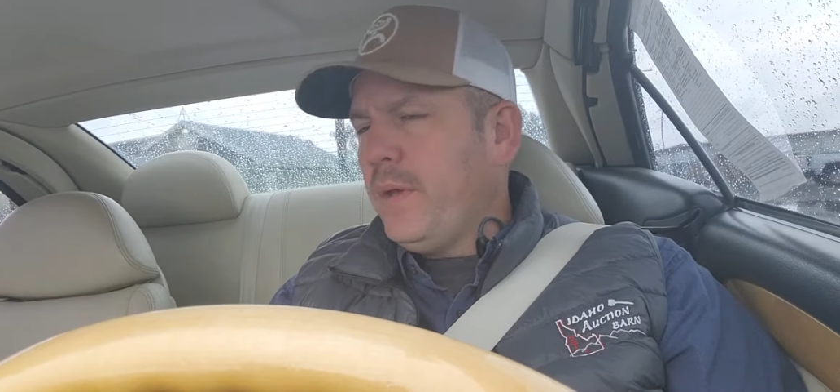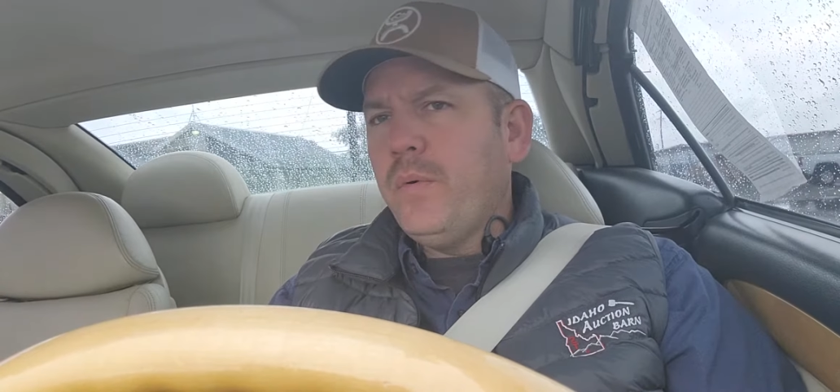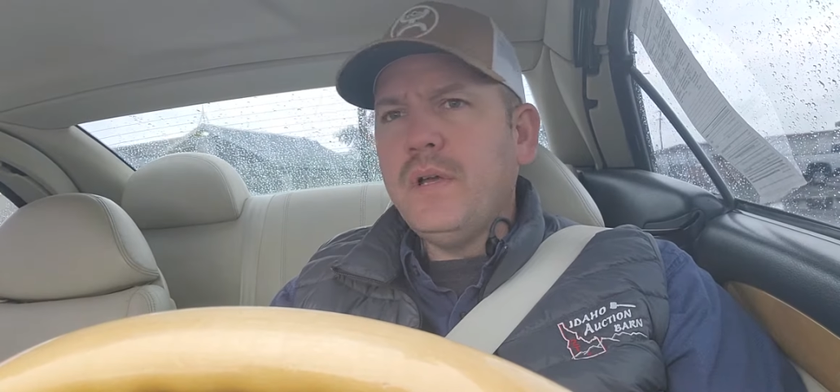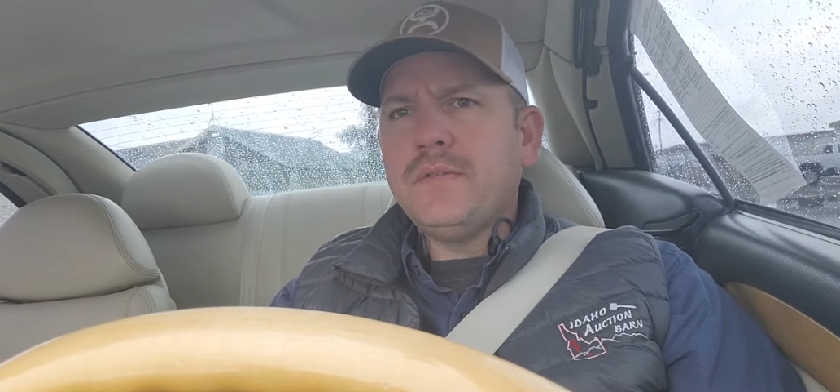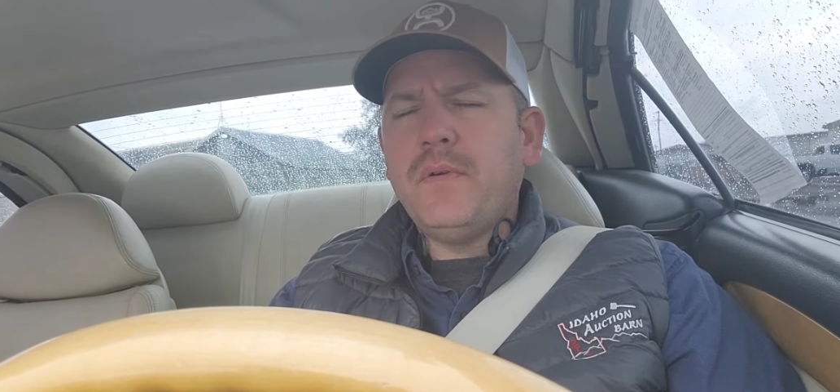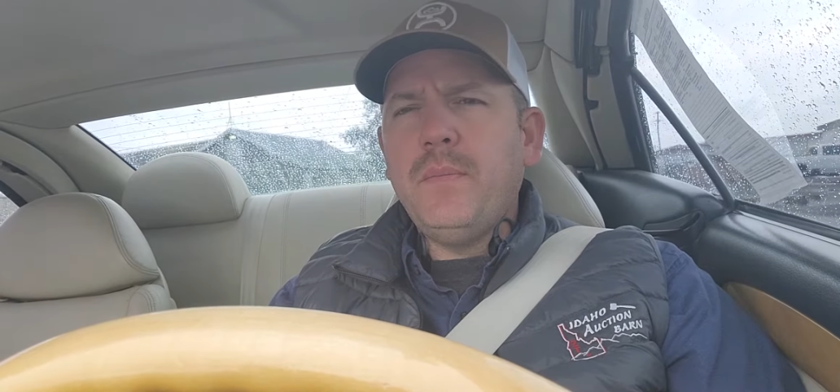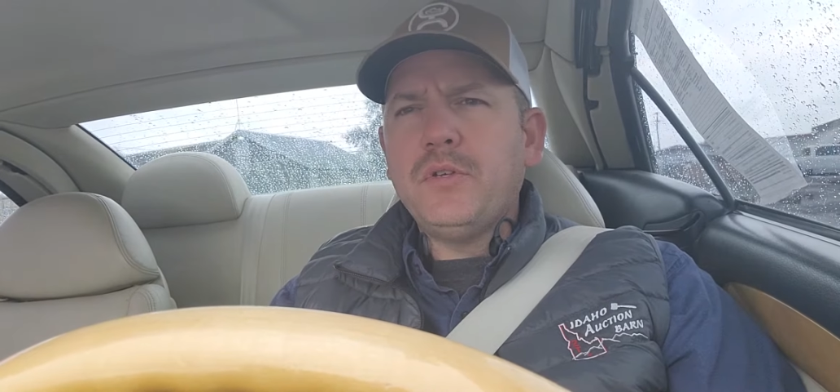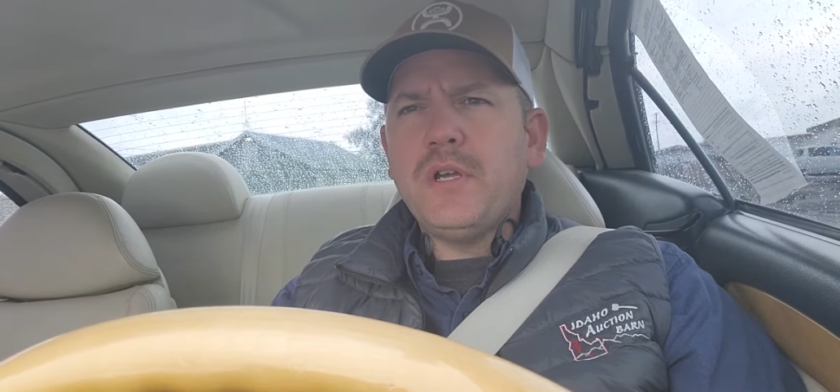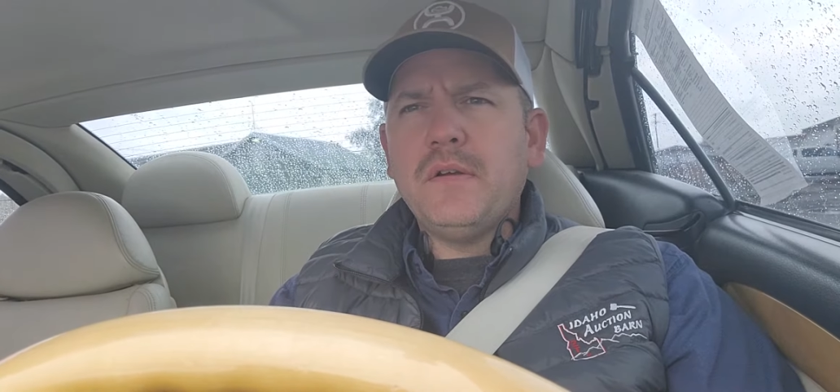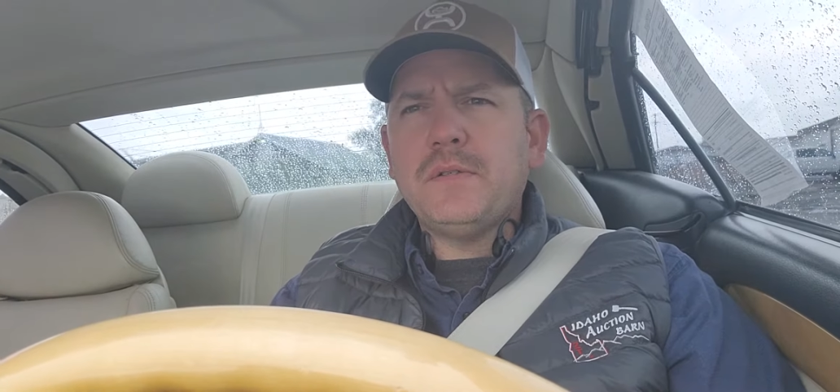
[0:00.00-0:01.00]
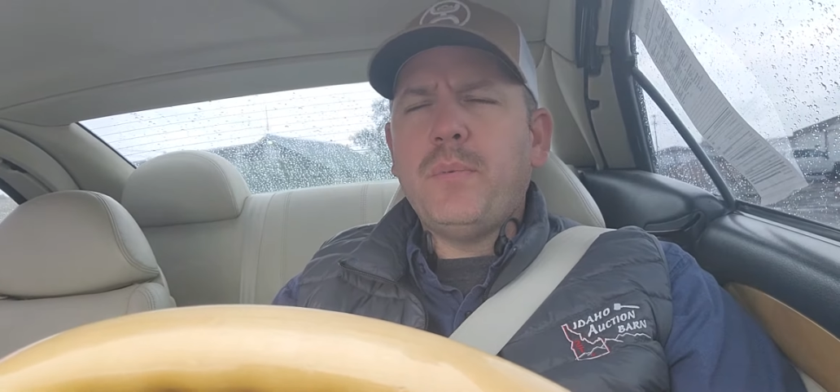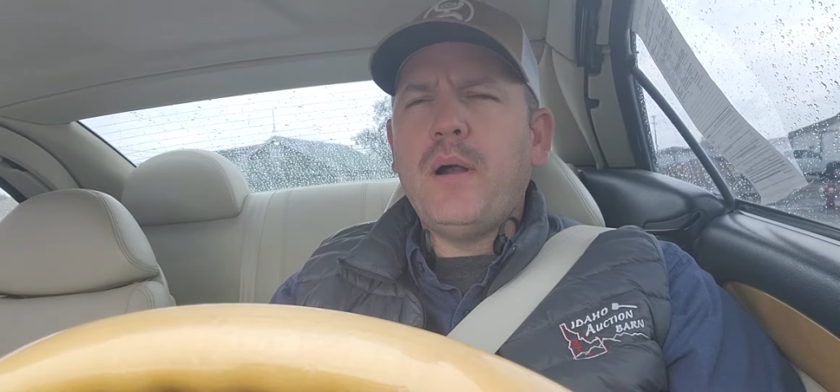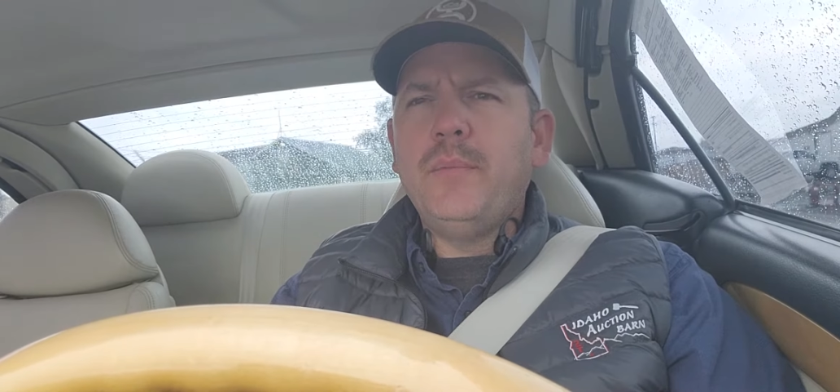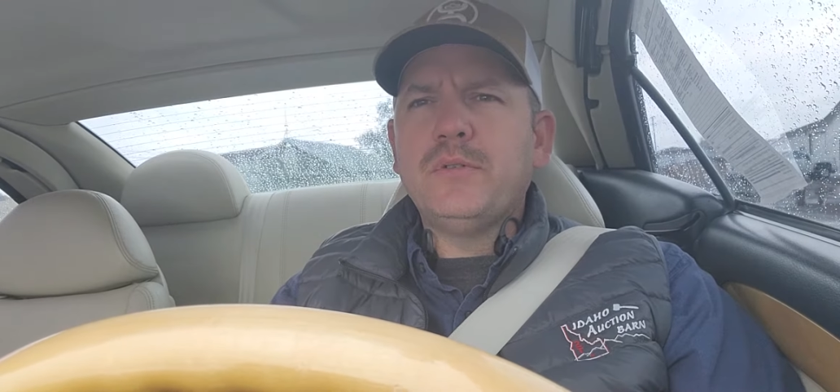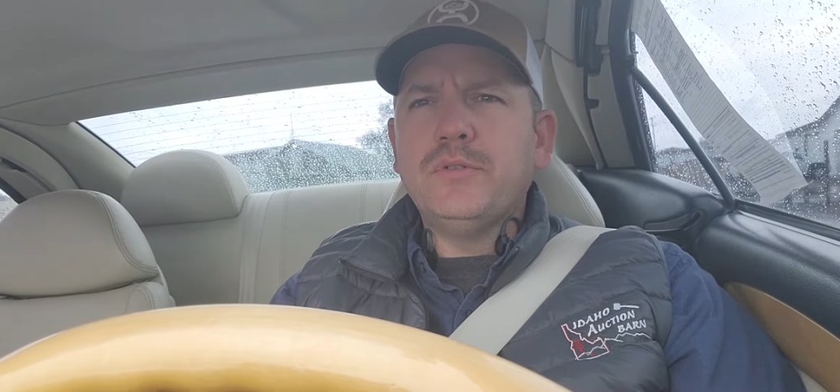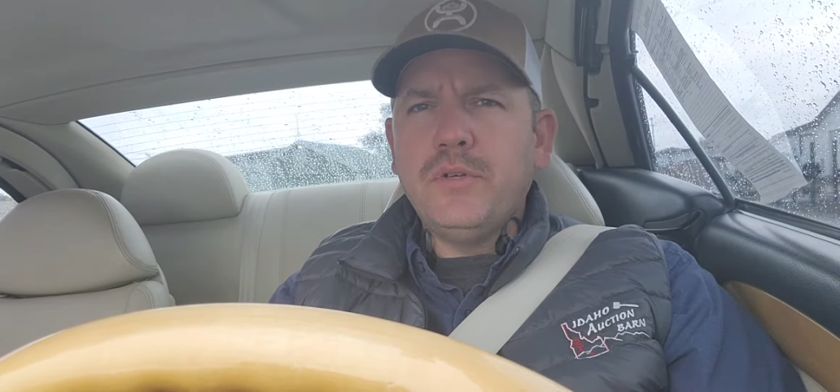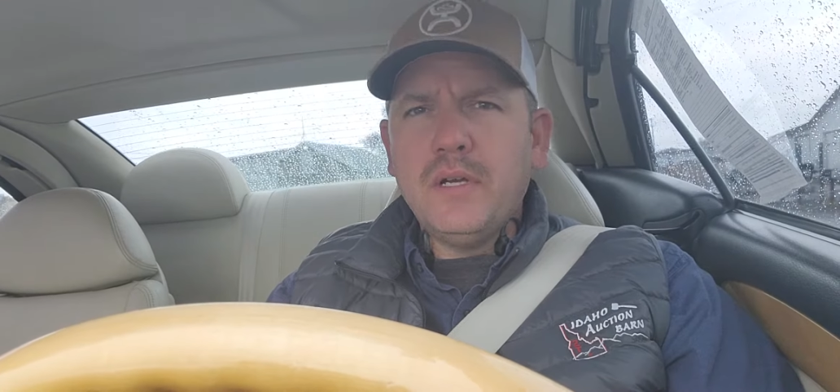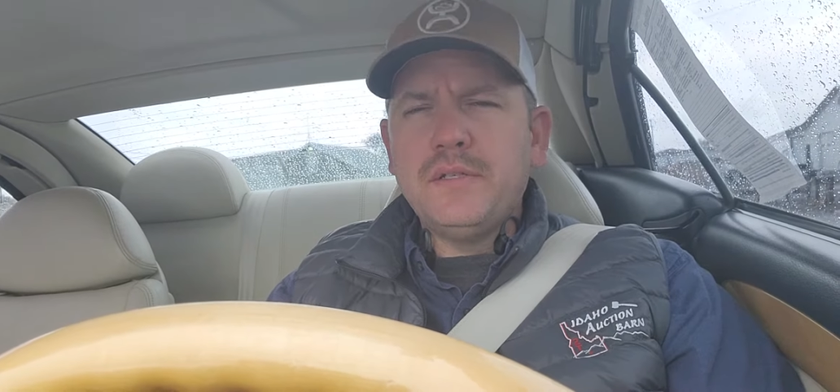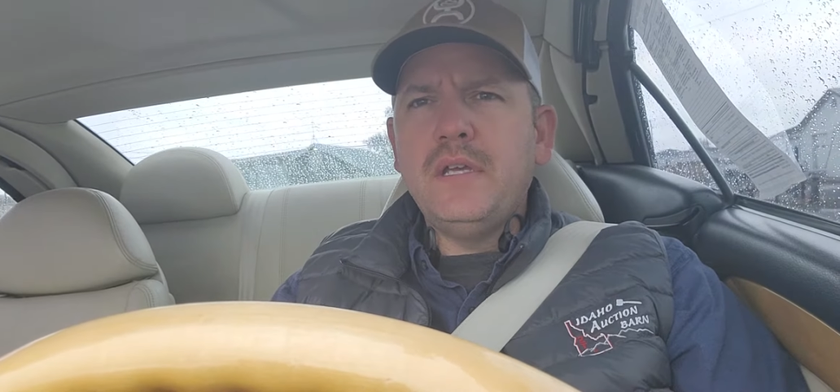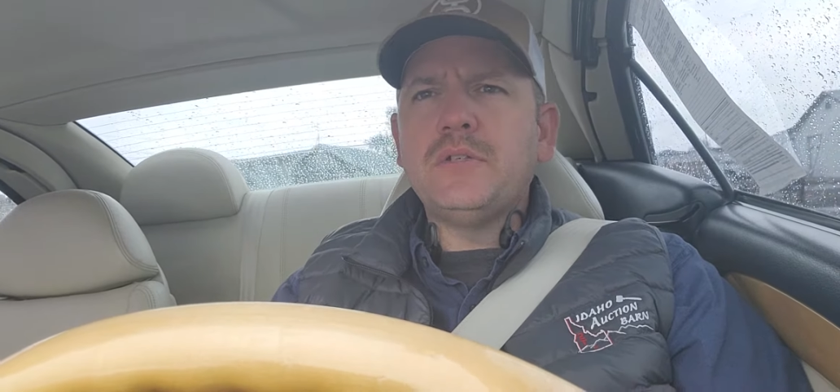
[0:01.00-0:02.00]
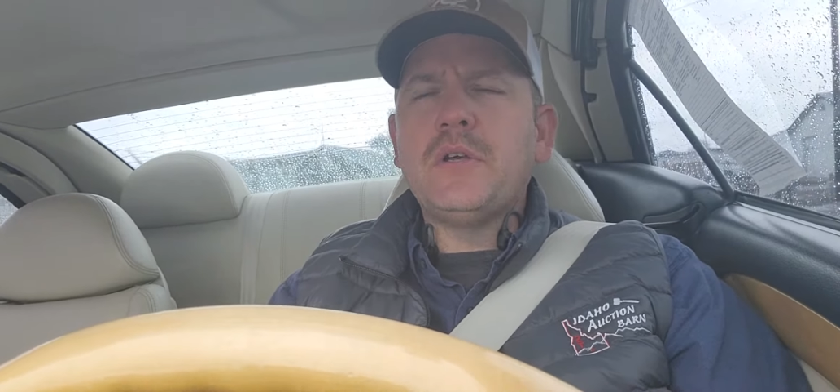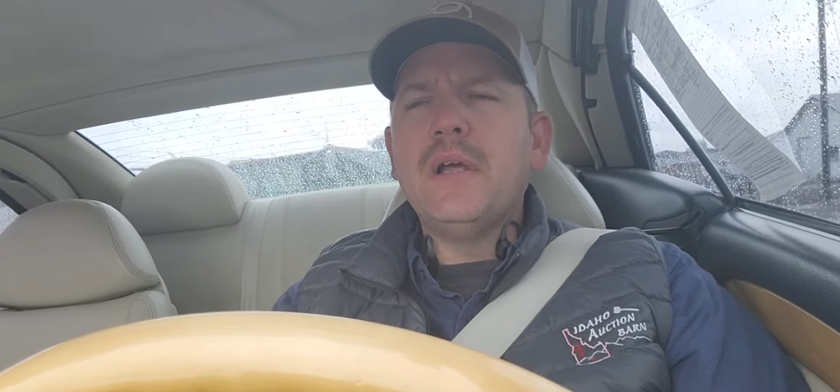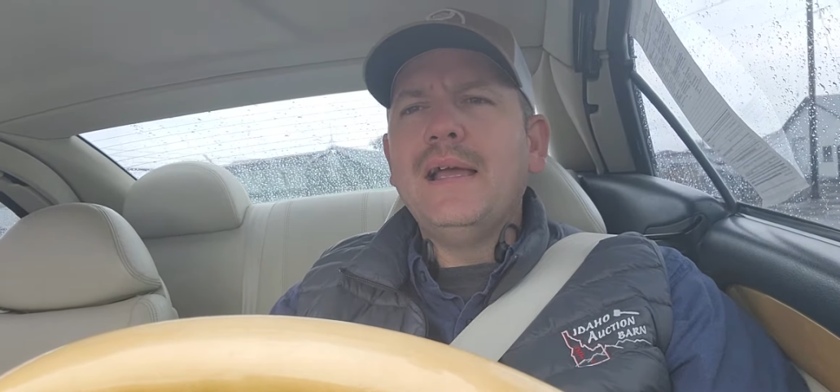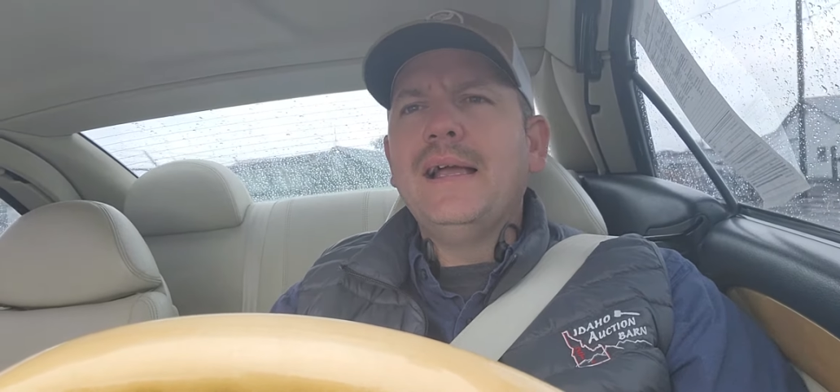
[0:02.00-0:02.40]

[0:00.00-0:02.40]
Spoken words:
It was from the sheriff's department. It was a drug seizure.